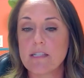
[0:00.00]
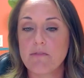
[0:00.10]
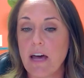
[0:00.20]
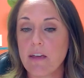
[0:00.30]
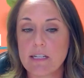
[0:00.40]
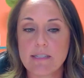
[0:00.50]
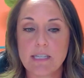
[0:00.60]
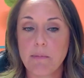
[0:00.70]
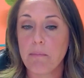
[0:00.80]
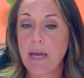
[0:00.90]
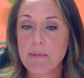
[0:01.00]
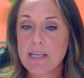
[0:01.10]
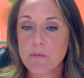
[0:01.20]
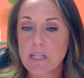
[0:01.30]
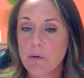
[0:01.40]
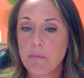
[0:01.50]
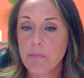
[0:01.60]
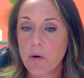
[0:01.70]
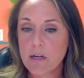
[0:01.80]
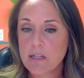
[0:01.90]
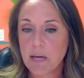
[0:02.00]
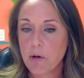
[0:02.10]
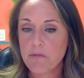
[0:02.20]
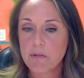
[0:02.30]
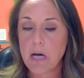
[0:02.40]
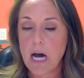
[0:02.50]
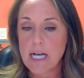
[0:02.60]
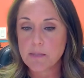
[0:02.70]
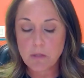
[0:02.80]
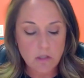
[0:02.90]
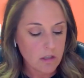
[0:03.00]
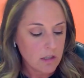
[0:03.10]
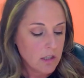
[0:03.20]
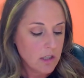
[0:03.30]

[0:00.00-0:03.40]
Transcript: the valley to see my babies when they were born, came home from the hospital.